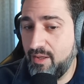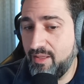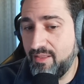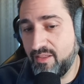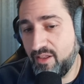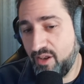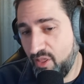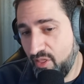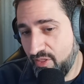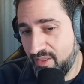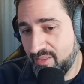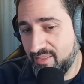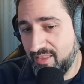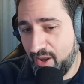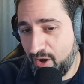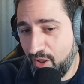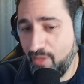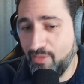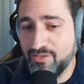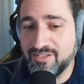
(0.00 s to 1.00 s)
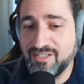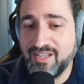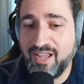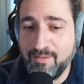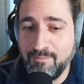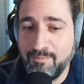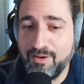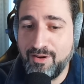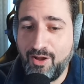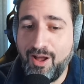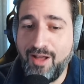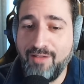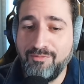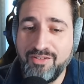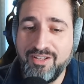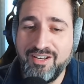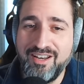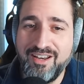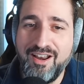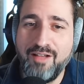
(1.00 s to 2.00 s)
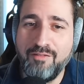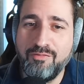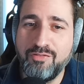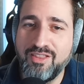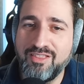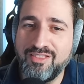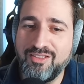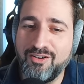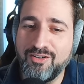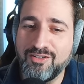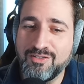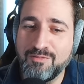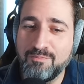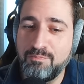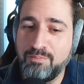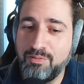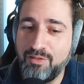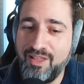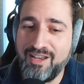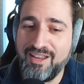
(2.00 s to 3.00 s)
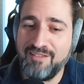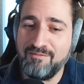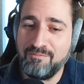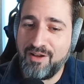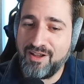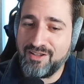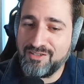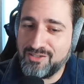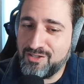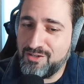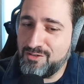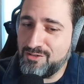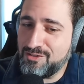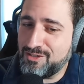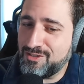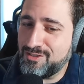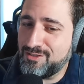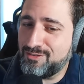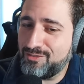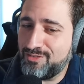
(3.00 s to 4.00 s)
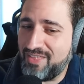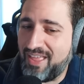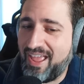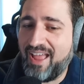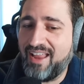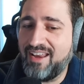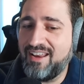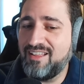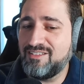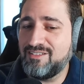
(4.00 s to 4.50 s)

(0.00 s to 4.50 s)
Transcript: Not all the time, but often enough that there's plenty of prosecutions for that.